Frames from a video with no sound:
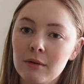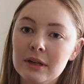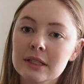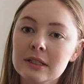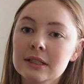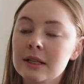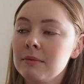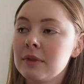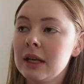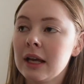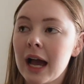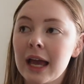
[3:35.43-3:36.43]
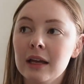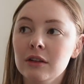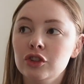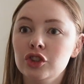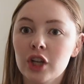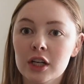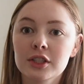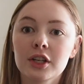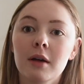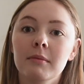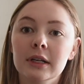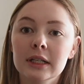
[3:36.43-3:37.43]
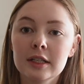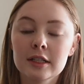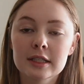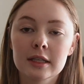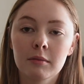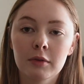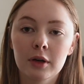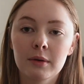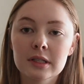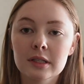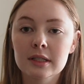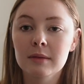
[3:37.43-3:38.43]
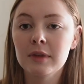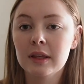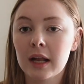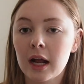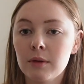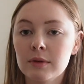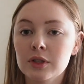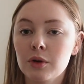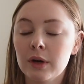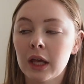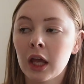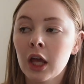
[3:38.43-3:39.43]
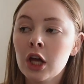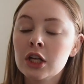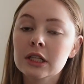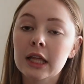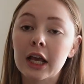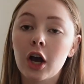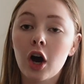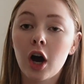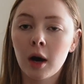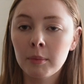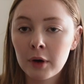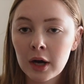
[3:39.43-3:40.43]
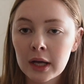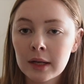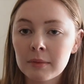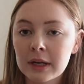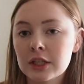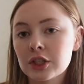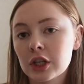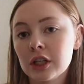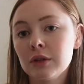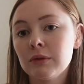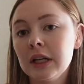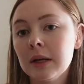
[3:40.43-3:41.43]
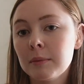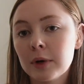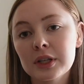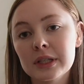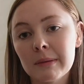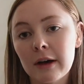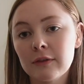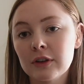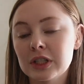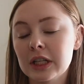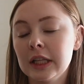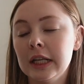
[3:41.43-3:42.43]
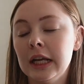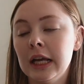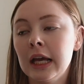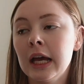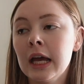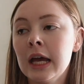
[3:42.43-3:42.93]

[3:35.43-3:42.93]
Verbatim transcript: It wasn't something I just got married in December. It wasn't something that I was going to like hop on, but I started reading books about fertility.